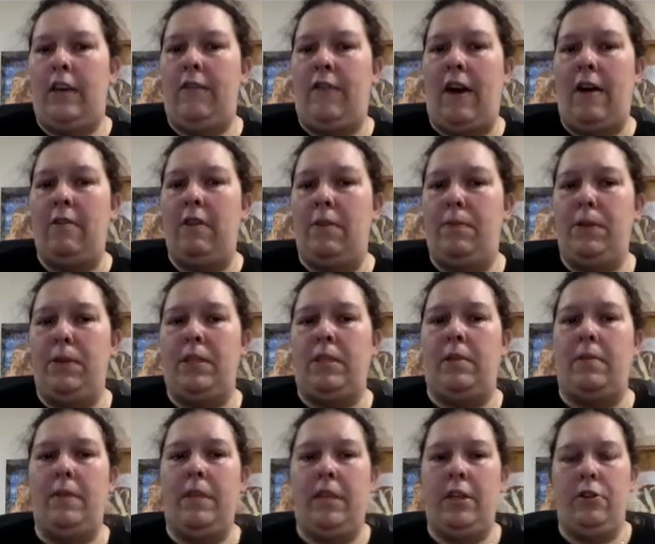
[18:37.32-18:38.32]
I want to put some
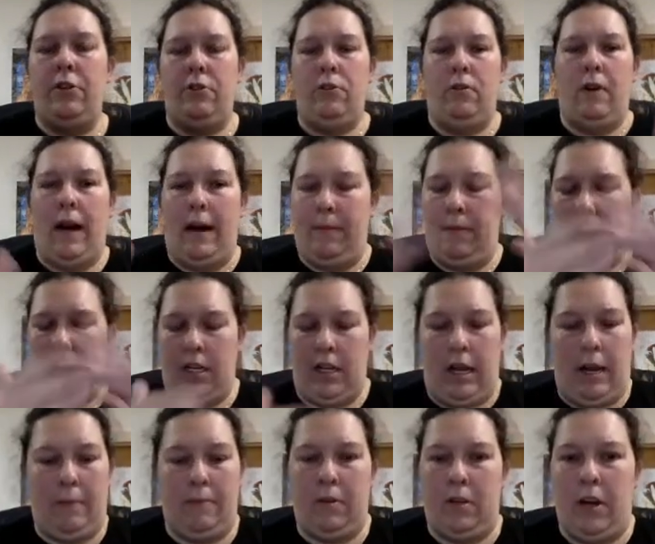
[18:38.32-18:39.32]
in Google, I'm going
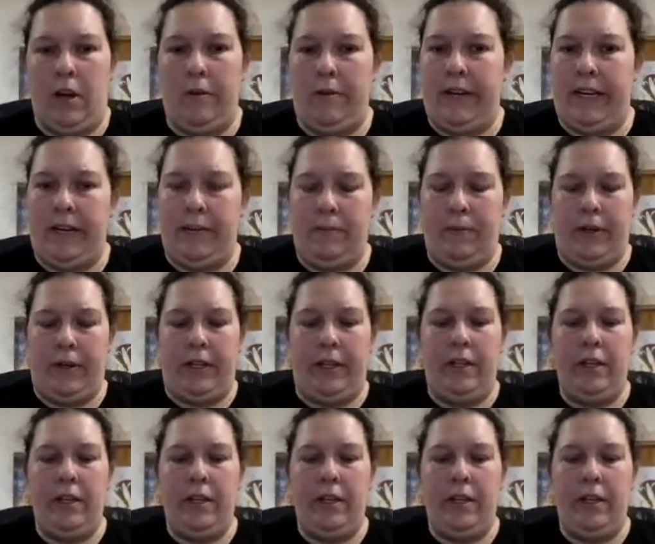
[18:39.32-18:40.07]
to go in and put.